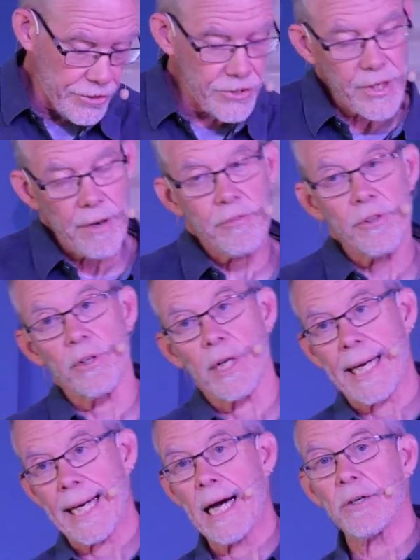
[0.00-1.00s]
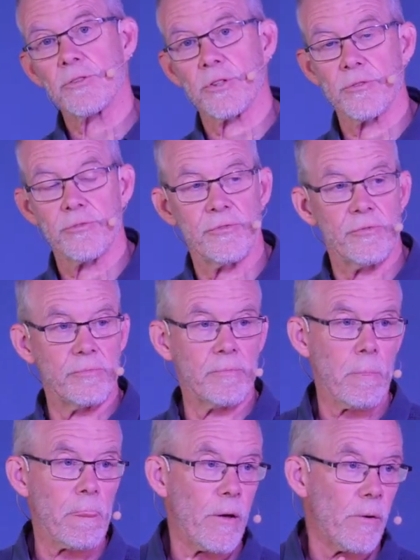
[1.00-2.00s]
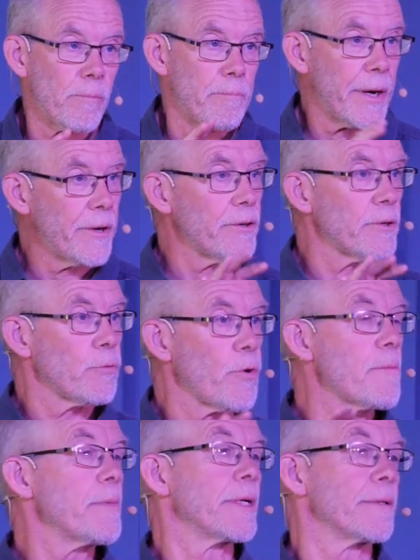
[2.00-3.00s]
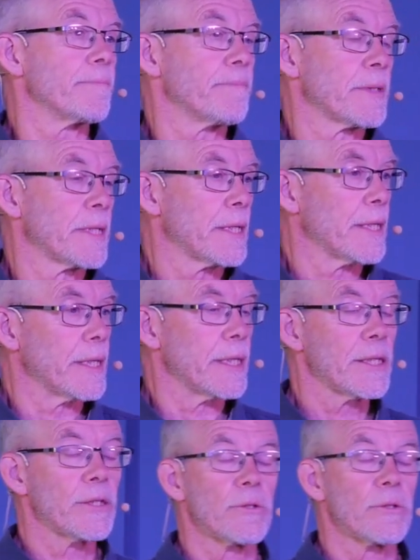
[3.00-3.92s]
are several accounts of barren women in the